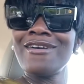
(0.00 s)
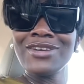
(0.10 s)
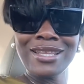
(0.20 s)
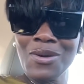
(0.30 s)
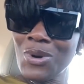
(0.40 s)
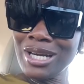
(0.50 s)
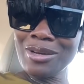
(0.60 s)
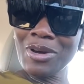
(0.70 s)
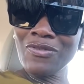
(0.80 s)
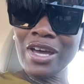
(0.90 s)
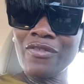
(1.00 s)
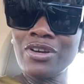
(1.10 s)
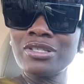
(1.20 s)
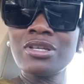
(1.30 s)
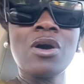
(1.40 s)
everything worked in my
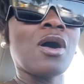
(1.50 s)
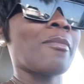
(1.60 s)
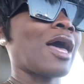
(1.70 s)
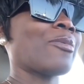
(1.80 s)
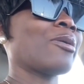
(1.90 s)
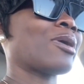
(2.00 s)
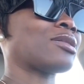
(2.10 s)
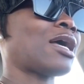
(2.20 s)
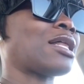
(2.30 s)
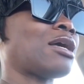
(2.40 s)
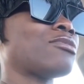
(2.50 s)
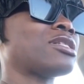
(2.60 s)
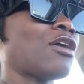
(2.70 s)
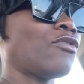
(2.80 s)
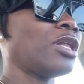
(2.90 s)
favor, so I'm happy about that. That was
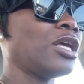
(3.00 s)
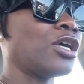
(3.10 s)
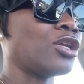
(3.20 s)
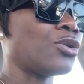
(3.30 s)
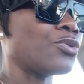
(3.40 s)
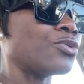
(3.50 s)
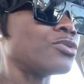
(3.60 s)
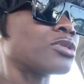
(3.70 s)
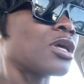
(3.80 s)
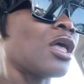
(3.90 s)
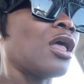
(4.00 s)
definitely good news.